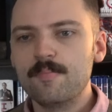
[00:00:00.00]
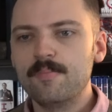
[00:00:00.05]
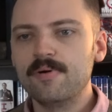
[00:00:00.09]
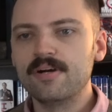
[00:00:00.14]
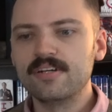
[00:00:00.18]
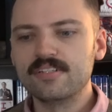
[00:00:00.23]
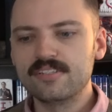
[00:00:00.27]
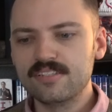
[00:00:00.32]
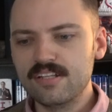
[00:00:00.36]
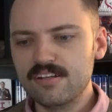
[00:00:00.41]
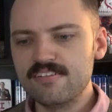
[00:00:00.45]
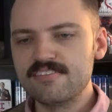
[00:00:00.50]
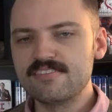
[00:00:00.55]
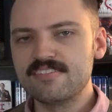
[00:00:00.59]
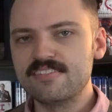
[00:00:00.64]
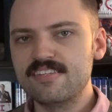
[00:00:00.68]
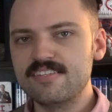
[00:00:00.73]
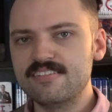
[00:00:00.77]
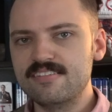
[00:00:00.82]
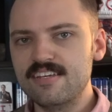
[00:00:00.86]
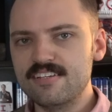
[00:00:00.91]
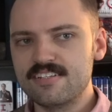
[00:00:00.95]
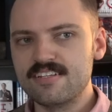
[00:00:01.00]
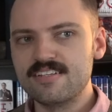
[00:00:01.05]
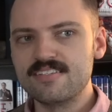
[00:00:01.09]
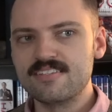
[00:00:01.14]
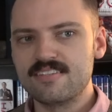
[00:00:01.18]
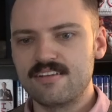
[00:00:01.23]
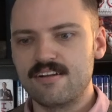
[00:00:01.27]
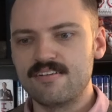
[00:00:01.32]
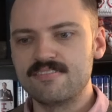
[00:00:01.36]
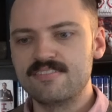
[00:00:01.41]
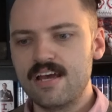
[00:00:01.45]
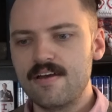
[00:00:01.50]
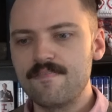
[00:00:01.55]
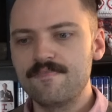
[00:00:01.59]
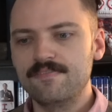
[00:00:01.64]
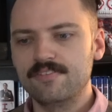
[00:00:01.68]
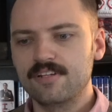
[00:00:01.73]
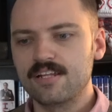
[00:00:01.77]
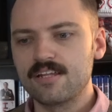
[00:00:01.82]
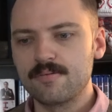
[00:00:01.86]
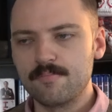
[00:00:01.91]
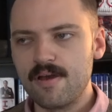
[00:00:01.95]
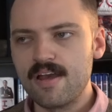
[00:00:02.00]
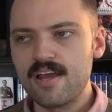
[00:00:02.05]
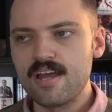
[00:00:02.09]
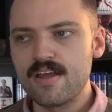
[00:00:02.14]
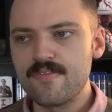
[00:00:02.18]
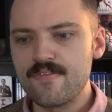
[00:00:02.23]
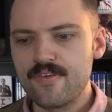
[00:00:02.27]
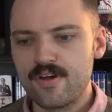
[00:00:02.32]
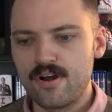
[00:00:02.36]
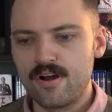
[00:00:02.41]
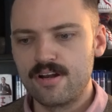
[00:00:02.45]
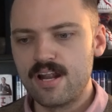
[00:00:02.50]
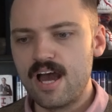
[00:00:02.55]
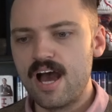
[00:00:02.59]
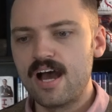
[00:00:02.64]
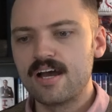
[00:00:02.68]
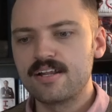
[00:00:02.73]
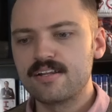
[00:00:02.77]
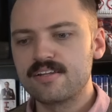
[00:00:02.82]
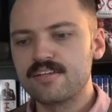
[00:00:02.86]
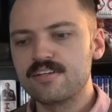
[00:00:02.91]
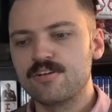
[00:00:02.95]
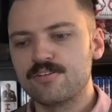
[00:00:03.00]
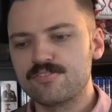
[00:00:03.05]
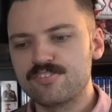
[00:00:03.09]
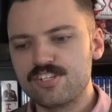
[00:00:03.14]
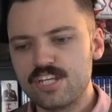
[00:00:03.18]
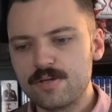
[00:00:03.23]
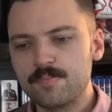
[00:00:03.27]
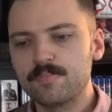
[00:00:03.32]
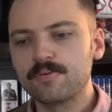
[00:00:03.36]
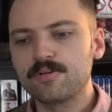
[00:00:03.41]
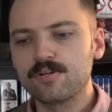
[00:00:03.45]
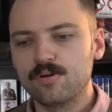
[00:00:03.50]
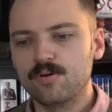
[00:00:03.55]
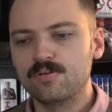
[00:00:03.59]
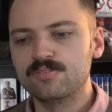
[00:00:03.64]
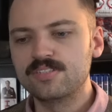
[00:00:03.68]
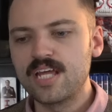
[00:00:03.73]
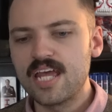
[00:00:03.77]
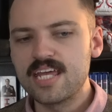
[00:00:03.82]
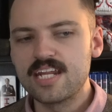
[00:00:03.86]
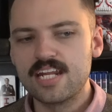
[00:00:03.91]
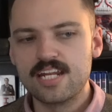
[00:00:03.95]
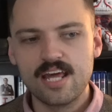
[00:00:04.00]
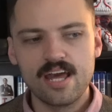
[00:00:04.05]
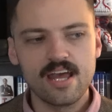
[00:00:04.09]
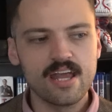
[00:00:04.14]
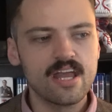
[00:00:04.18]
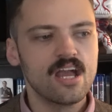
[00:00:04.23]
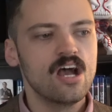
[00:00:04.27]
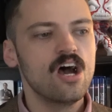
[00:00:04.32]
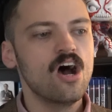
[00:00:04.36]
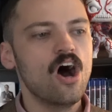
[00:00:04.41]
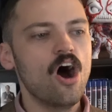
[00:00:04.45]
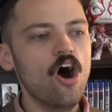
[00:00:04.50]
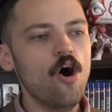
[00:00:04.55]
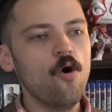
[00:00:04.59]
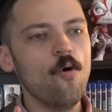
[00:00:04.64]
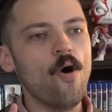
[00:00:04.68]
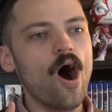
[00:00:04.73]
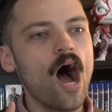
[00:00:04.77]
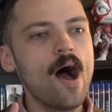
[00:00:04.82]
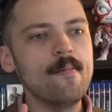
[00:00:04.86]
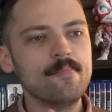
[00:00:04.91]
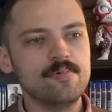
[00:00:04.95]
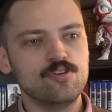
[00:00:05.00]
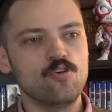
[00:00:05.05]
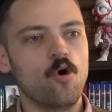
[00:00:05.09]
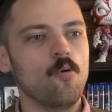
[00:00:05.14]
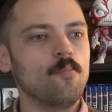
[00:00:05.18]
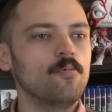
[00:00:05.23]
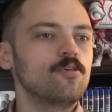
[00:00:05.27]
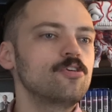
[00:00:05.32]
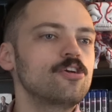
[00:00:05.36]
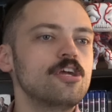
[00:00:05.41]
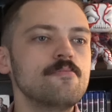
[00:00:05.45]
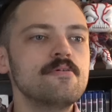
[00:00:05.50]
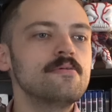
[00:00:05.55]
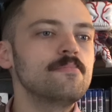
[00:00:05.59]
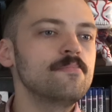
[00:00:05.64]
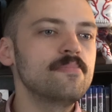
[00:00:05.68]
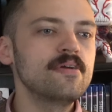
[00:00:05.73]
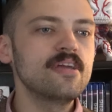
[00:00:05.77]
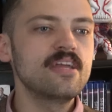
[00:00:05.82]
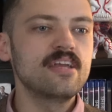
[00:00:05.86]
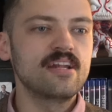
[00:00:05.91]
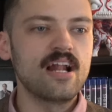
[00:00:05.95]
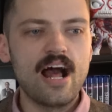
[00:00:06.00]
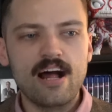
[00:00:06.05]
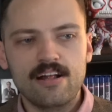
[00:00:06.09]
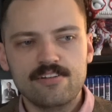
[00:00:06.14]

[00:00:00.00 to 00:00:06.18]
but there's decisions that are definitely made that are not your typical day-to-day. -day, oh, I'm a normal human being.